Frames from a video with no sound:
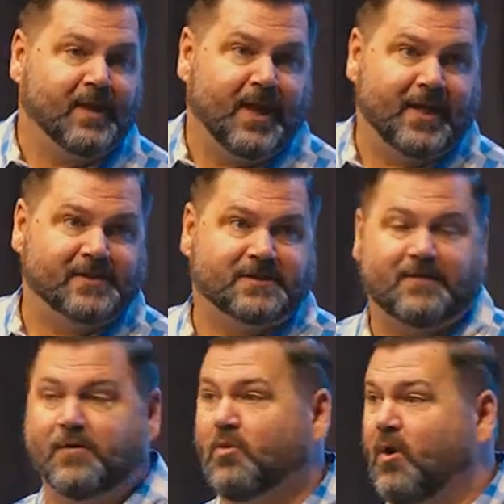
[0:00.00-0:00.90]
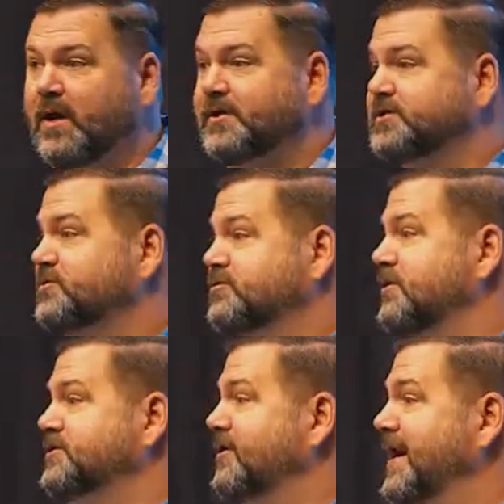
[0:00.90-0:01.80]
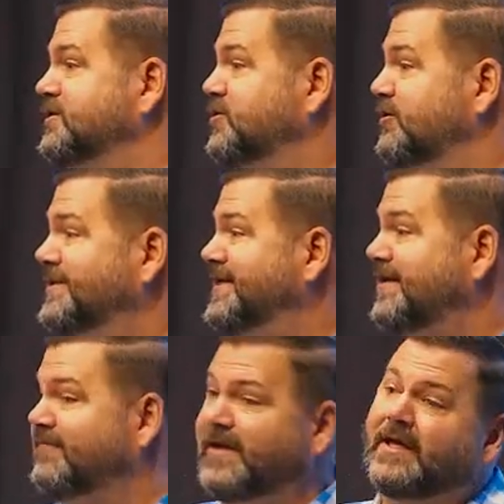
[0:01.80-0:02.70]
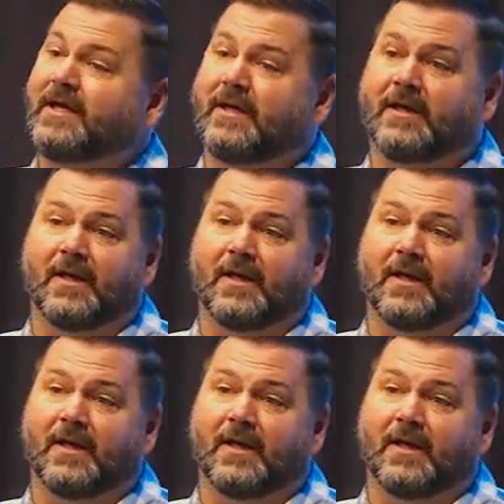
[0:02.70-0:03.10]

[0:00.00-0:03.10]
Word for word: and he said, if you want to just stretch your hands toward the TV.